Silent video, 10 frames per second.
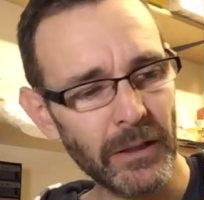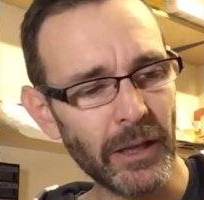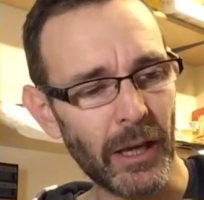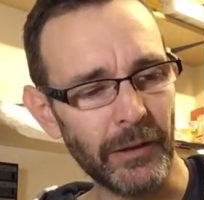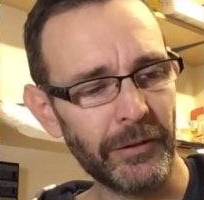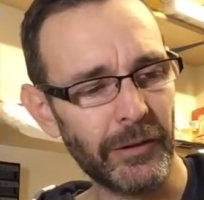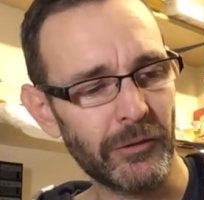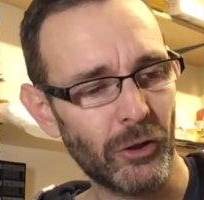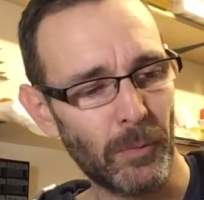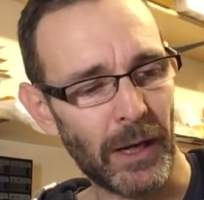Yeah, this is a
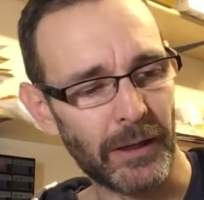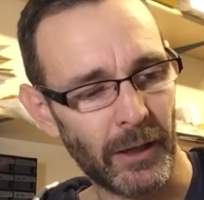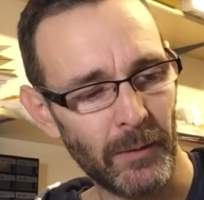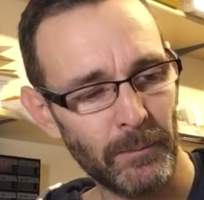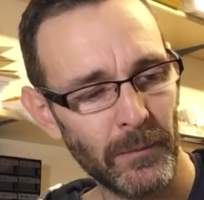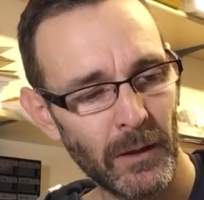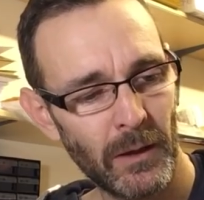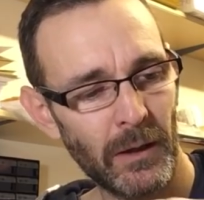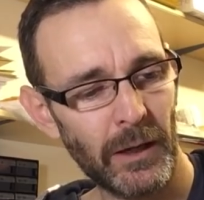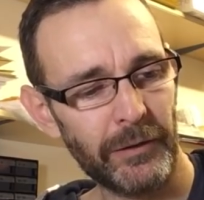Chewbacca.
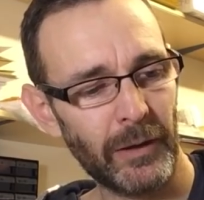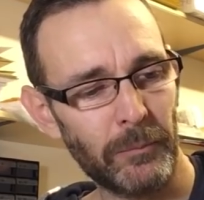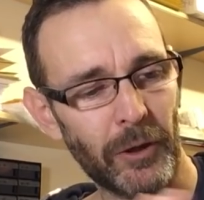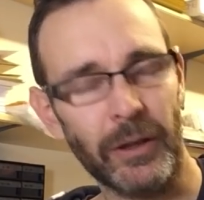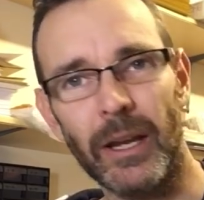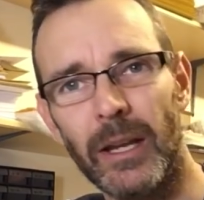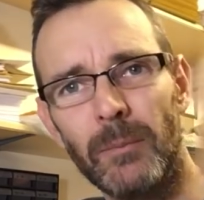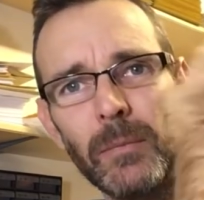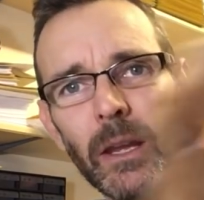He seems okay.